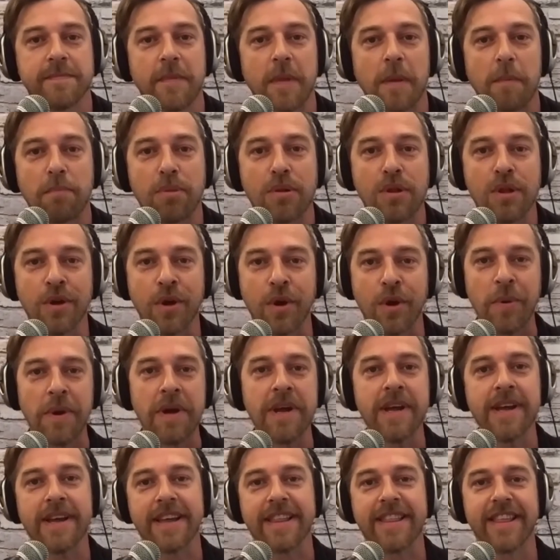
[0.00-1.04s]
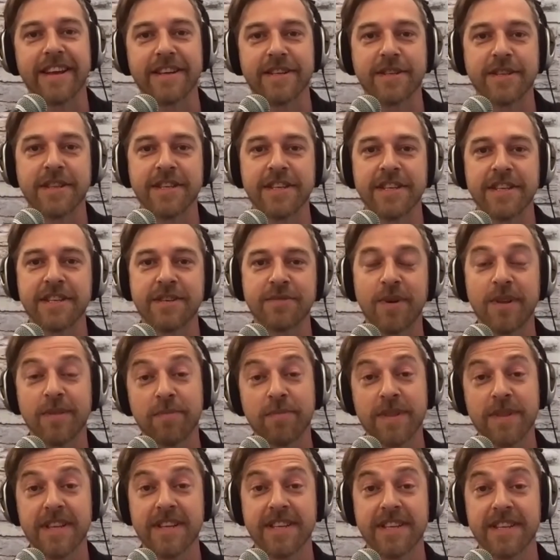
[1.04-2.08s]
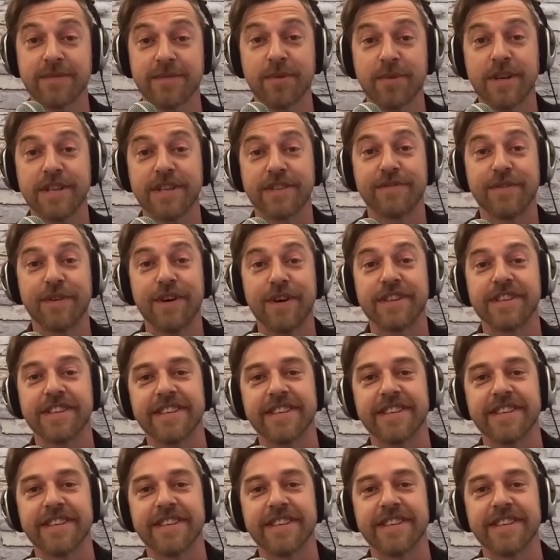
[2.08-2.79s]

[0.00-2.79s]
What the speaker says: Plug away. This is what it's for.